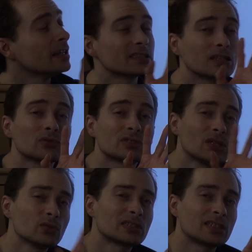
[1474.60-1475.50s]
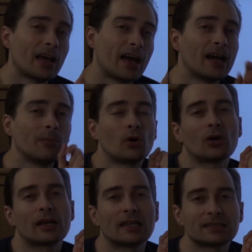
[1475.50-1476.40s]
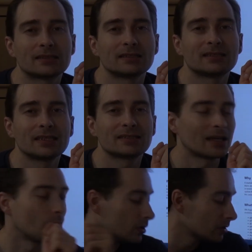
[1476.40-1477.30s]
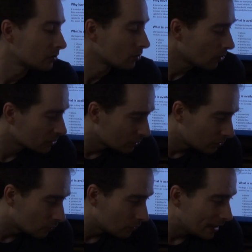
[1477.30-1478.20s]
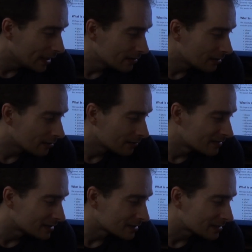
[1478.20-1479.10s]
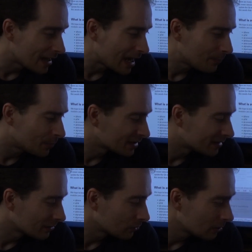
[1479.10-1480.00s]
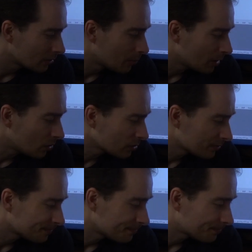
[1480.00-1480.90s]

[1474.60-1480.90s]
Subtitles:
So those are more or less the things I wanted to talk to you in this episode about.